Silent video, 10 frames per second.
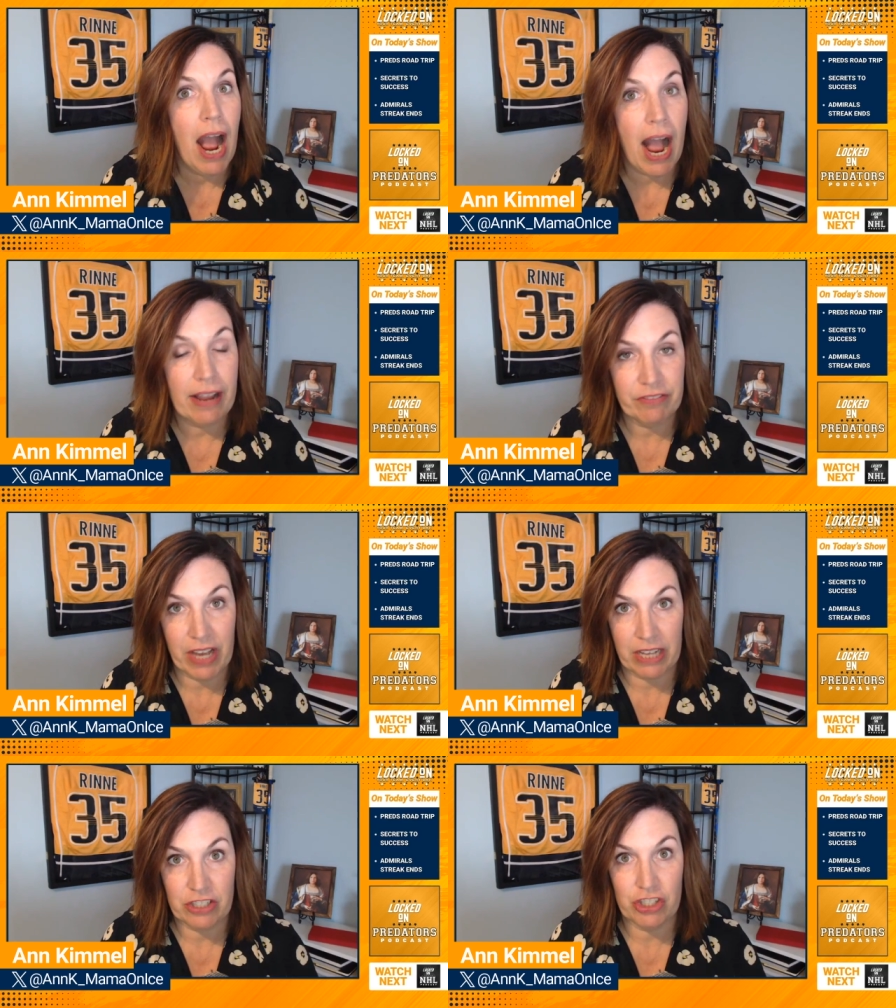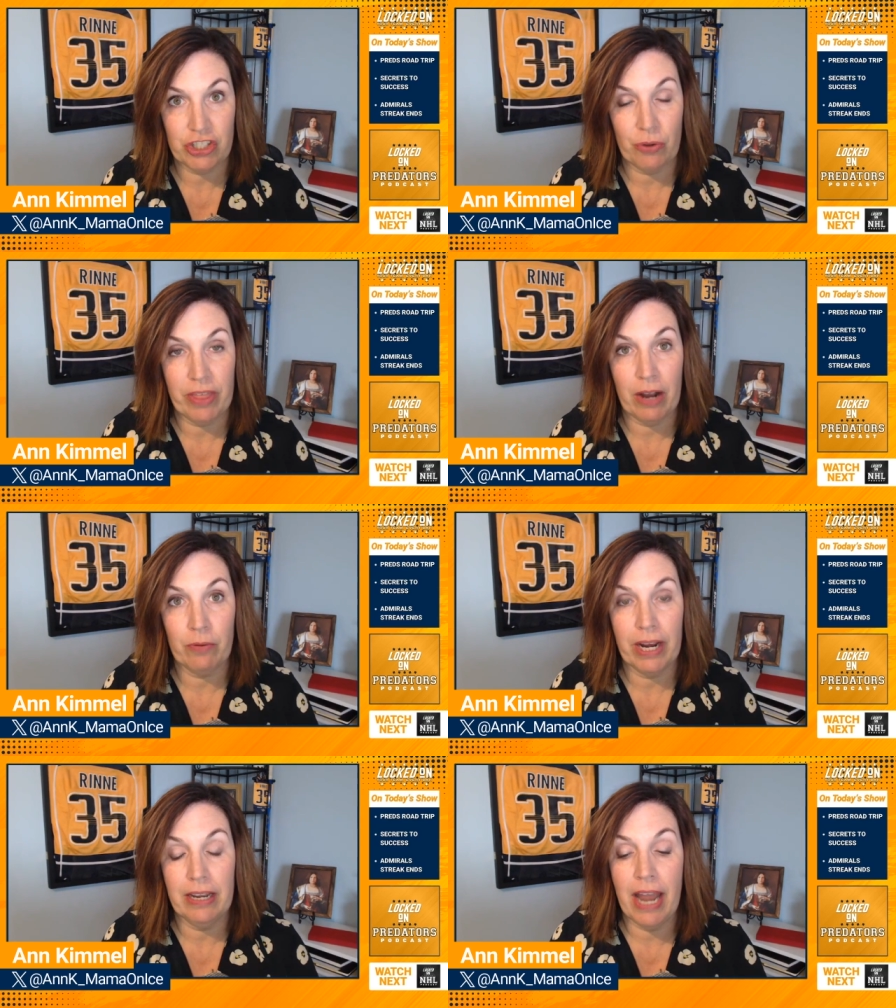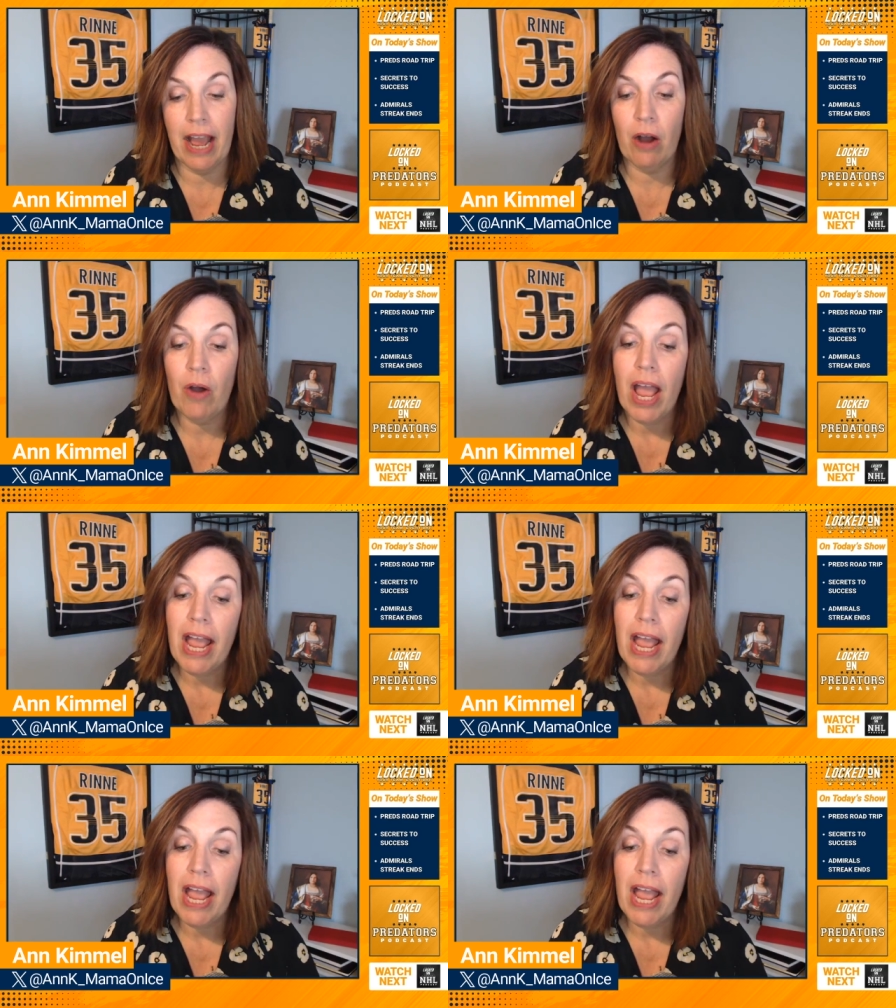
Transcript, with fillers: I've got to show that right now.